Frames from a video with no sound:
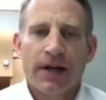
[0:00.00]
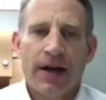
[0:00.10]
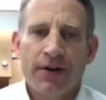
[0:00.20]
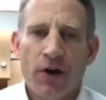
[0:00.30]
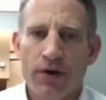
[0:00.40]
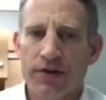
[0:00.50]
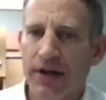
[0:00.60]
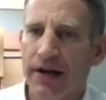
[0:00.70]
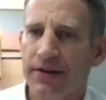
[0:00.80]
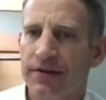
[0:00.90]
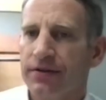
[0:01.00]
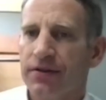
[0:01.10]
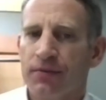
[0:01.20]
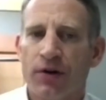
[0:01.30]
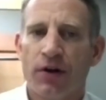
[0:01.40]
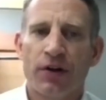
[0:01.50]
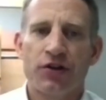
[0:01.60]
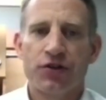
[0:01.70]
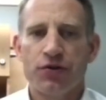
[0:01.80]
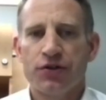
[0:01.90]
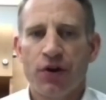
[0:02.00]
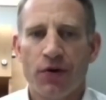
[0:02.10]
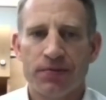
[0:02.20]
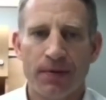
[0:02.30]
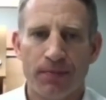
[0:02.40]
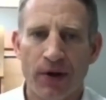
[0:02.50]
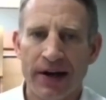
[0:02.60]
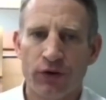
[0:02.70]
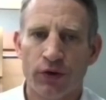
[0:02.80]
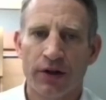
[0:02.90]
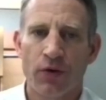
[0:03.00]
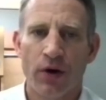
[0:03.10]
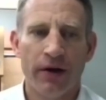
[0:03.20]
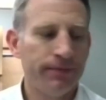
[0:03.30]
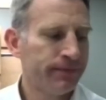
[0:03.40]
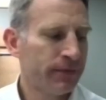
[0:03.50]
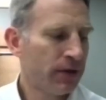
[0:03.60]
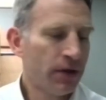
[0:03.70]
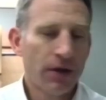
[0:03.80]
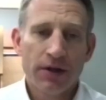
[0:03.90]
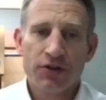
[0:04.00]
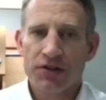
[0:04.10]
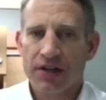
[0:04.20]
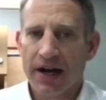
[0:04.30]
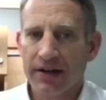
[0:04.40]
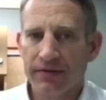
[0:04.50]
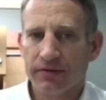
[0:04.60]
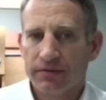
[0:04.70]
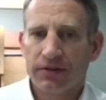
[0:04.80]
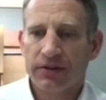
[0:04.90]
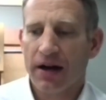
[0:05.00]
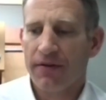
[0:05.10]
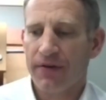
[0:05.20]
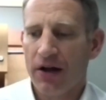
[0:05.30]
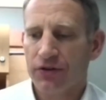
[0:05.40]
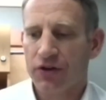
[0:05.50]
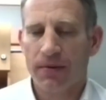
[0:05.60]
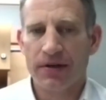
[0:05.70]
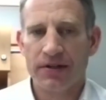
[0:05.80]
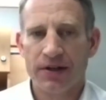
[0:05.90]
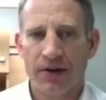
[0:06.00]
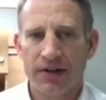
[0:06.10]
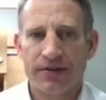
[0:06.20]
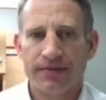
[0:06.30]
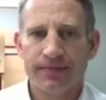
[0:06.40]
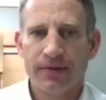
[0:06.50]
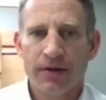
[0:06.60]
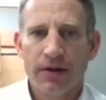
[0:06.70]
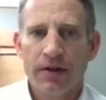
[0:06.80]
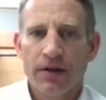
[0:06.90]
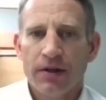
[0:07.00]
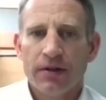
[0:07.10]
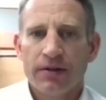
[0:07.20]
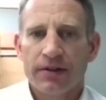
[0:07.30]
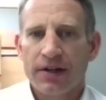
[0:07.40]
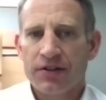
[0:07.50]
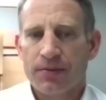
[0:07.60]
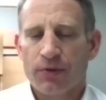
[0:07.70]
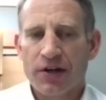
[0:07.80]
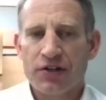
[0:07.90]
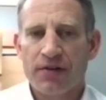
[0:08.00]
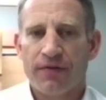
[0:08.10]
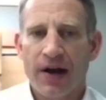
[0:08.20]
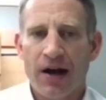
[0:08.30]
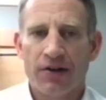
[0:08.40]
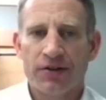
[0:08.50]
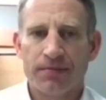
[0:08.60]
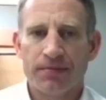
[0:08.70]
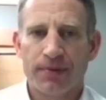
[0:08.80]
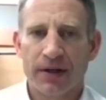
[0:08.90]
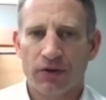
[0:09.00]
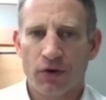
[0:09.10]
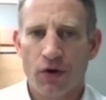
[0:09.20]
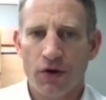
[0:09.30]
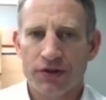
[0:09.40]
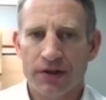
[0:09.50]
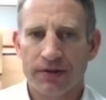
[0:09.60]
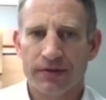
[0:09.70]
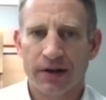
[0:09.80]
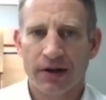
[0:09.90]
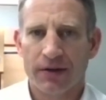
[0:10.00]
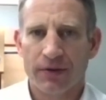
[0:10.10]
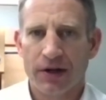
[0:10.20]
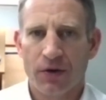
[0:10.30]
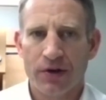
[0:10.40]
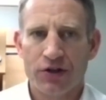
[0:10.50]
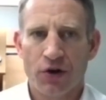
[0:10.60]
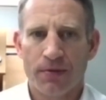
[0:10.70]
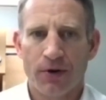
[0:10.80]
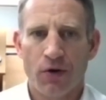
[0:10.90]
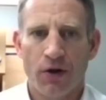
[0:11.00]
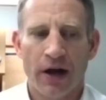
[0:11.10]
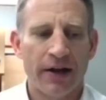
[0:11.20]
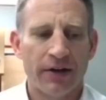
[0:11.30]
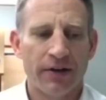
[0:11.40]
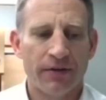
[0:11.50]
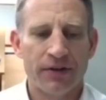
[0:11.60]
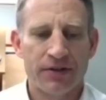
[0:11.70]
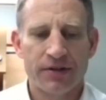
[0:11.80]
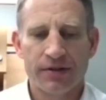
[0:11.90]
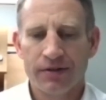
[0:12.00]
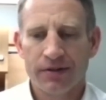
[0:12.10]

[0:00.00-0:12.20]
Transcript: Yeah, Noah's had some real issues. Noah's been playing really well. Just can't stay out of foul trouble. He's, you know, he's getting some reaching fouls, picking rolls that are, you know, we showed him a whole edit of his